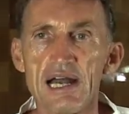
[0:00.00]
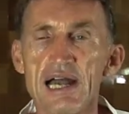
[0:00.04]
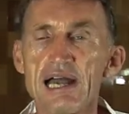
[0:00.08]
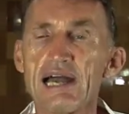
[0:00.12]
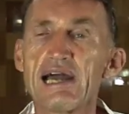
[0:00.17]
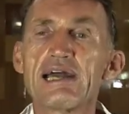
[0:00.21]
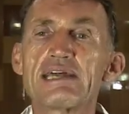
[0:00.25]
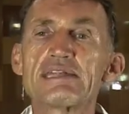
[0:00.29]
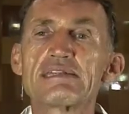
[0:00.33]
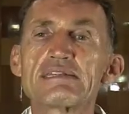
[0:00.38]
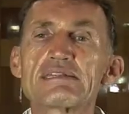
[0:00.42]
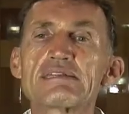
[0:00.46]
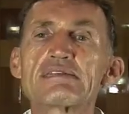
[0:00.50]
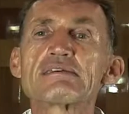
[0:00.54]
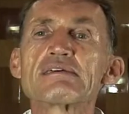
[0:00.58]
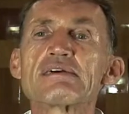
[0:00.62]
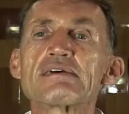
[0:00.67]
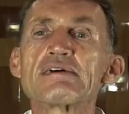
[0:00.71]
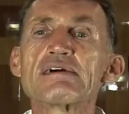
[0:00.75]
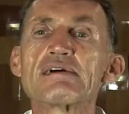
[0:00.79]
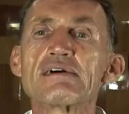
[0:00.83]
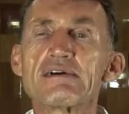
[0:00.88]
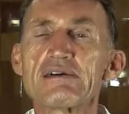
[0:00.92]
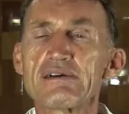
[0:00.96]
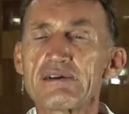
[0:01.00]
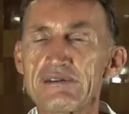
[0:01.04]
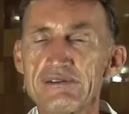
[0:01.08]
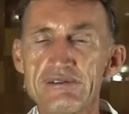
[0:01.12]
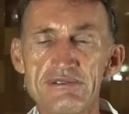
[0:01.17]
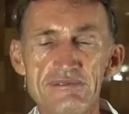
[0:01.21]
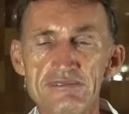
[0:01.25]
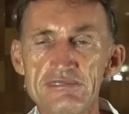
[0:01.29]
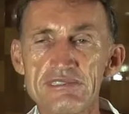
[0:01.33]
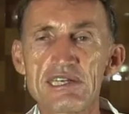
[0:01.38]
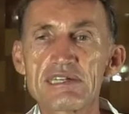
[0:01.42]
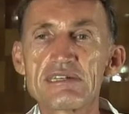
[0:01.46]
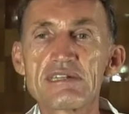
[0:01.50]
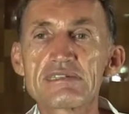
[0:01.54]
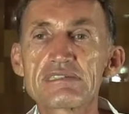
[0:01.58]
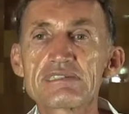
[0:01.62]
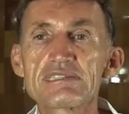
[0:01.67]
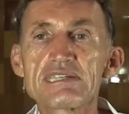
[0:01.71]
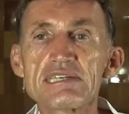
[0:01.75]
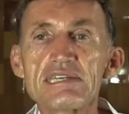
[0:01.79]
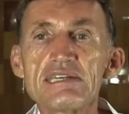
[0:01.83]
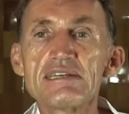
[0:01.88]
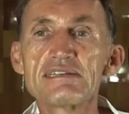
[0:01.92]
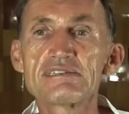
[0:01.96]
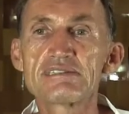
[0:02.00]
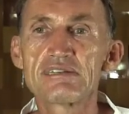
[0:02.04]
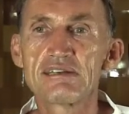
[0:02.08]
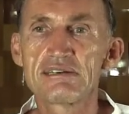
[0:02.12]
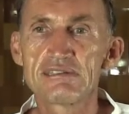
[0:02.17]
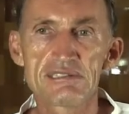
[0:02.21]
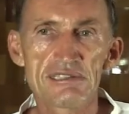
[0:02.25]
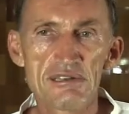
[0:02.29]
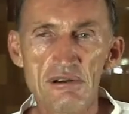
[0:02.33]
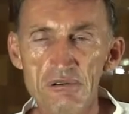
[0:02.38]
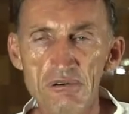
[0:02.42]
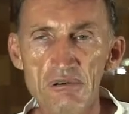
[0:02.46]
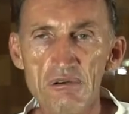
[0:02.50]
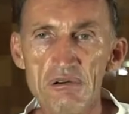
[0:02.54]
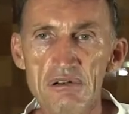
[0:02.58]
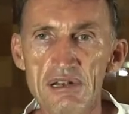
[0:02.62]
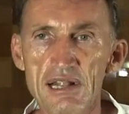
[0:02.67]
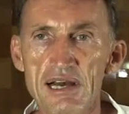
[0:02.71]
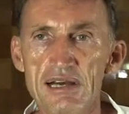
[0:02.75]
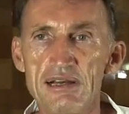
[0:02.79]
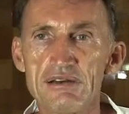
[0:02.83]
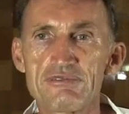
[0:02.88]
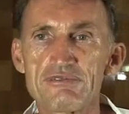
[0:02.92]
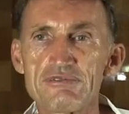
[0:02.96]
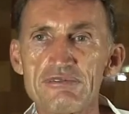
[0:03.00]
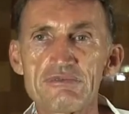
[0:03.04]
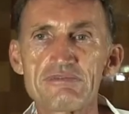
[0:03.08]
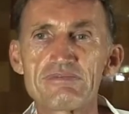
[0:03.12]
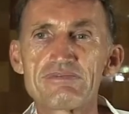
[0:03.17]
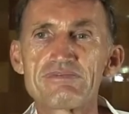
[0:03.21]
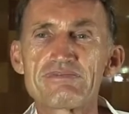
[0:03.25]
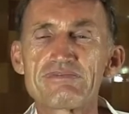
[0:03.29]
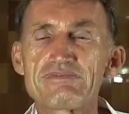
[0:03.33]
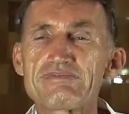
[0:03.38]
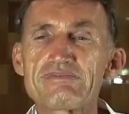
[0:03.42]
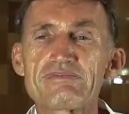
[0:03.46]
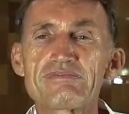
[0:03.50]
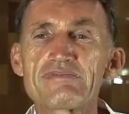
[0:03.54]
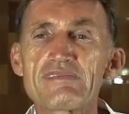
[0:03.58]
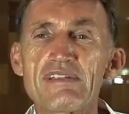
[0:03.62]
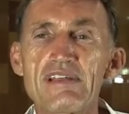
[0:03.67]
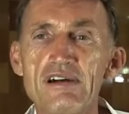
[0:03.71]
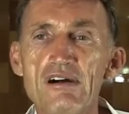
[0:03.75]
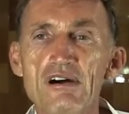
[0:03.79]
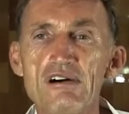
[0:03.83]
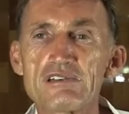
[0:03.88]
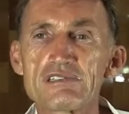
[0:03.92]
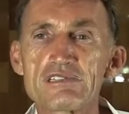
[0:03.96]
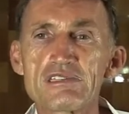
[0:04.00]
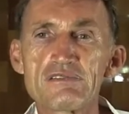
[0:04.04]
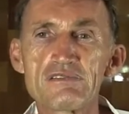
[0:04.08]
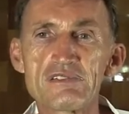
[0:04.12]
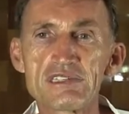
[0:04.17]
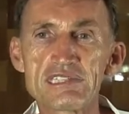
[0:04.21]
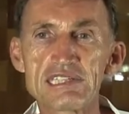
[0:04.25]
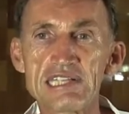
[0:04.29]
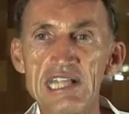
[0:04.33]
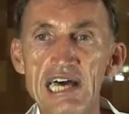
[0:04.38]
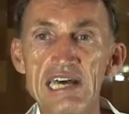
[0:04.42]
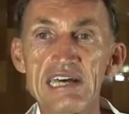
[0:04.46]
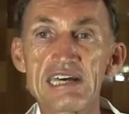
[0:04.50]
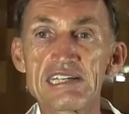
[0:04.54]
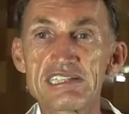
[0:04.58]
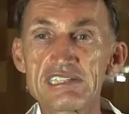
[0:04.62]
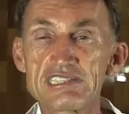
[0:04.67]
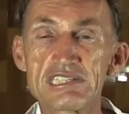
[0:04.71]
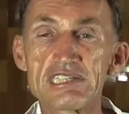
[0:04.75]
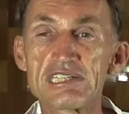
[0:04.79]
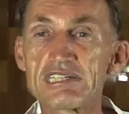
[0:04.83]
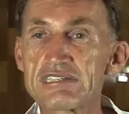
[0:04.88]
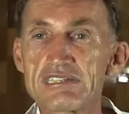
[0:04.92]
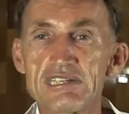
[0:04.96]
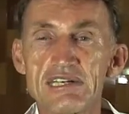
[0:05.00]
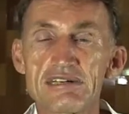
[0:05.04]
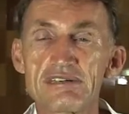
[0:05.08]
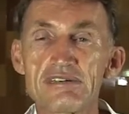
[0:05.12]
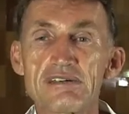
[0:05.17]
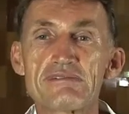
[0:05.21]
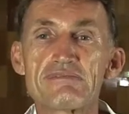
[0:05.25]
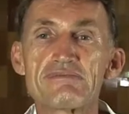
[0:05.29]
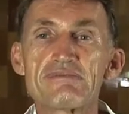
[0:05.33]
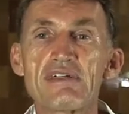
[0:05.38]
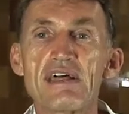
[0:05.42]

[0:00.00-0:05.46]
and then it's easier the whole life, also with lying and cheating.